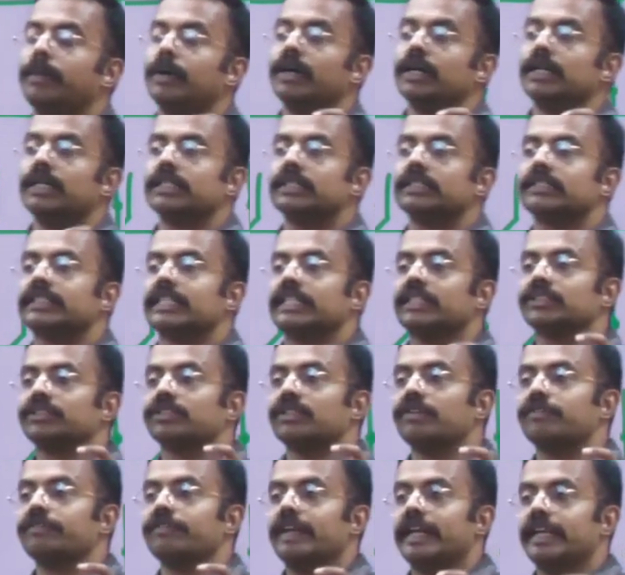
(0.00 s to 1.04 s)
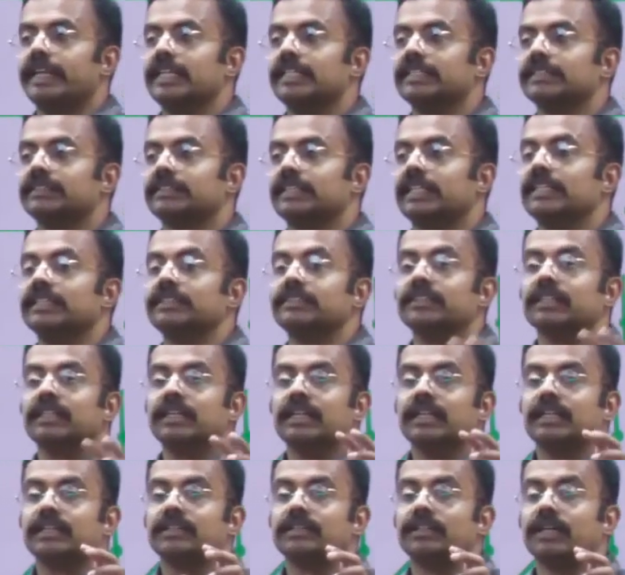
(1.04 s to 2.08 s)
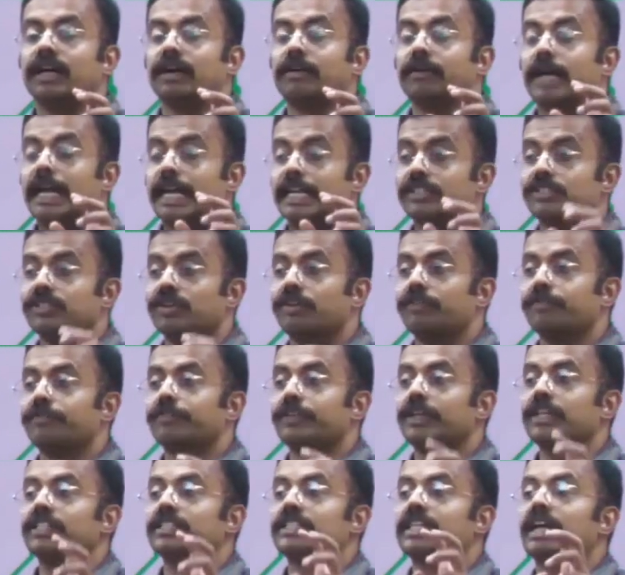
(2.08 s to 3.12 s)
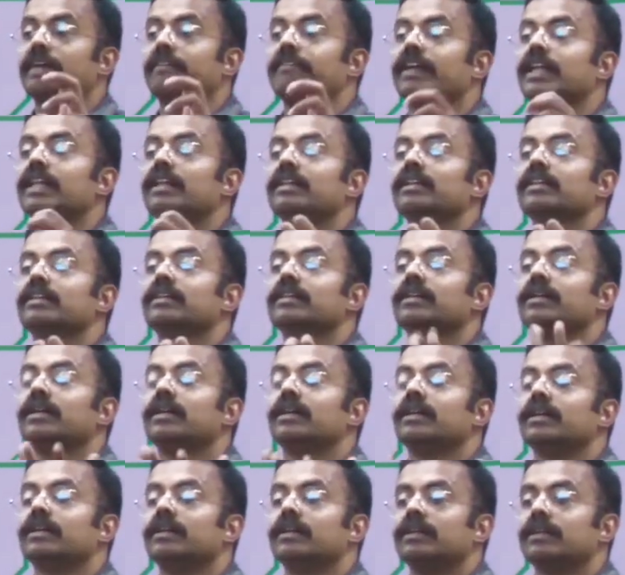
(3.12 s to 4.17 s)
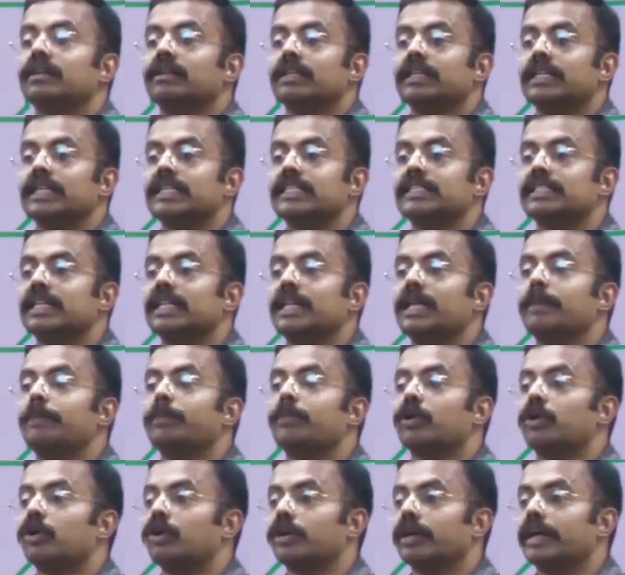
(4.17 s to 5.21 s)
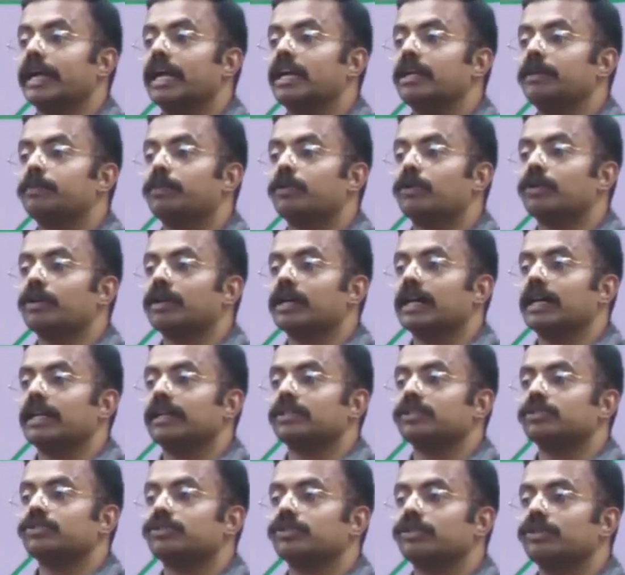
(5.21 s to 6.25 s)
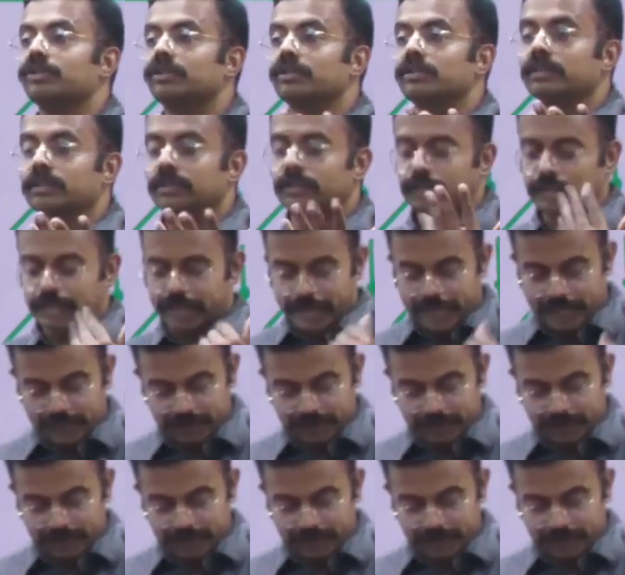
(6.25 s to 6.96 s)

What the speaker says: birds, eggs of various things, the eggs of fish, they will easily get broken. So the